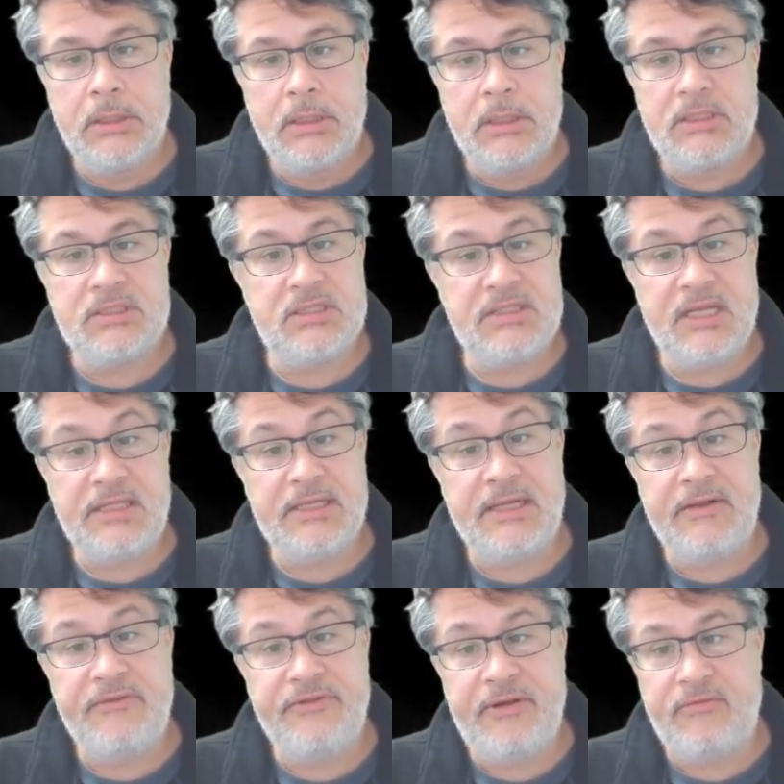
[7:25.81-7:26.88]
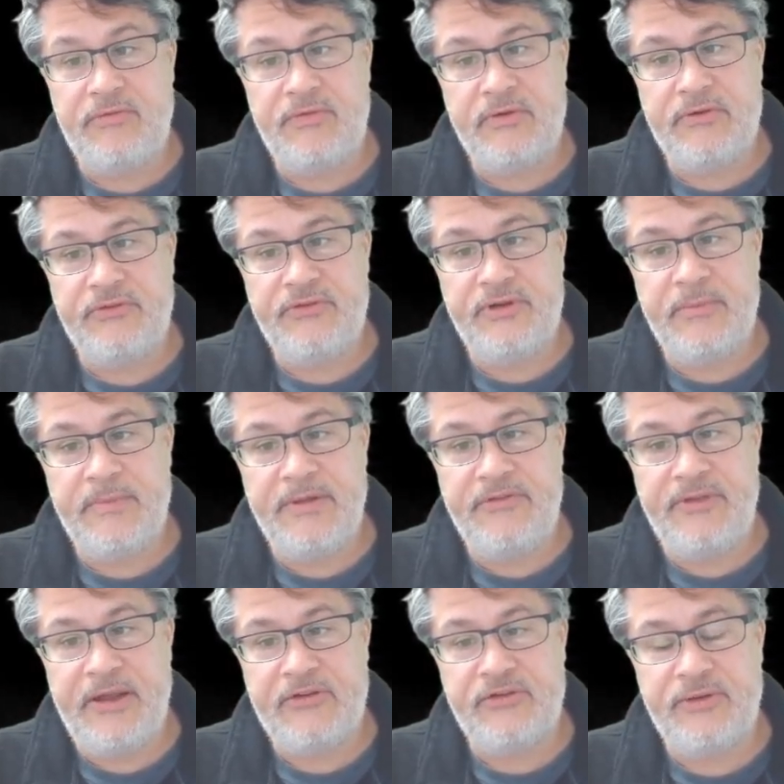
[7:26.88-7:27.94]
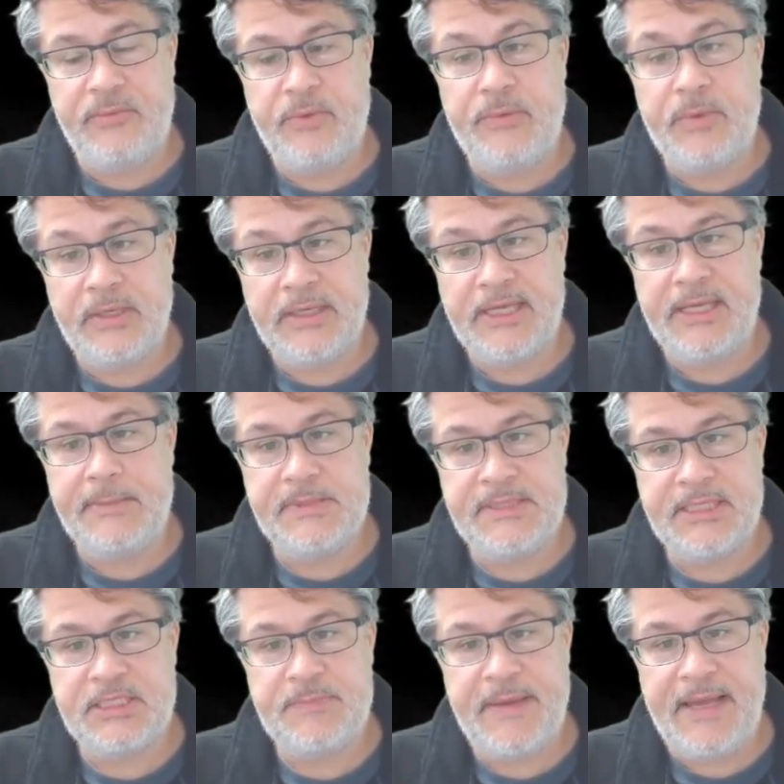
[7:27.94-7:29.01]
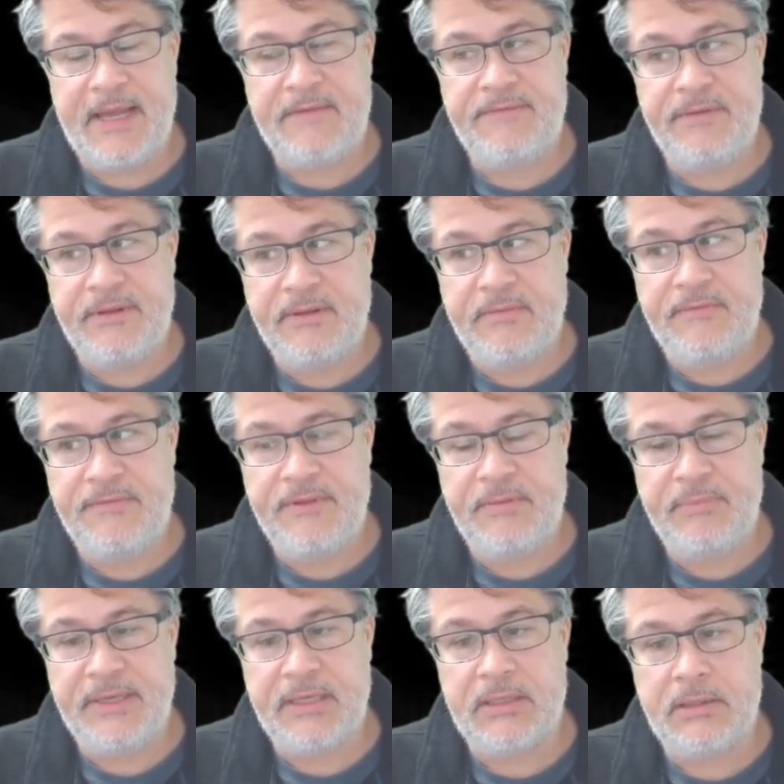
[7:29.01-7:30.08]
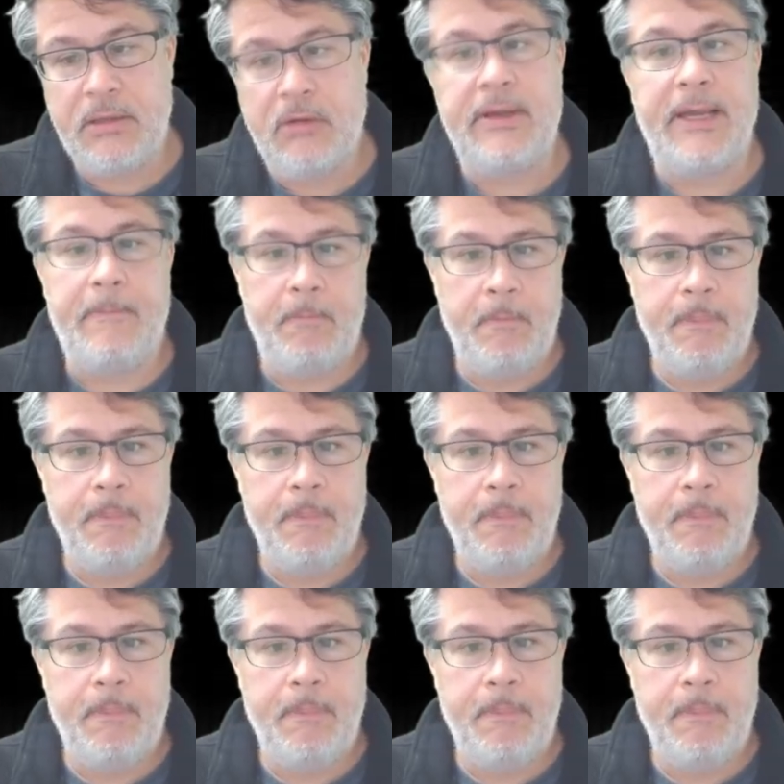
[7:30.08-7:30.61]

Because there's nothing else that refers to your midsection, and we want to keep six pack for the beer. Okay.